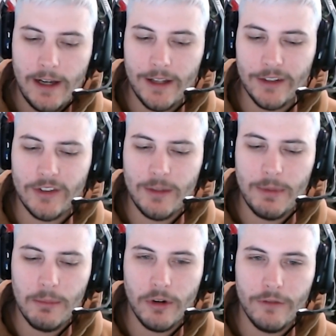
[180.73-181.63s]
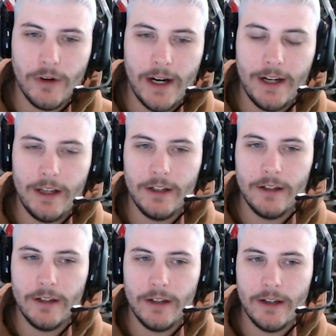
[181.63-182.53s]
I'd like to see a bit more variety
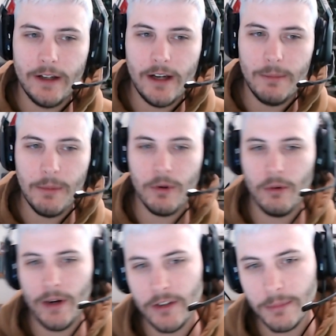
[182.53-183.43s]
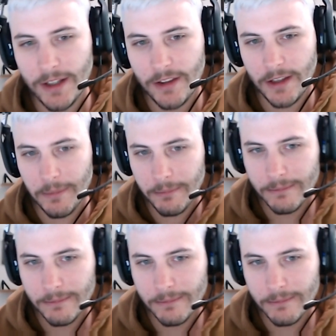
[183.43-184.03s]
and a bit more ways to play the game.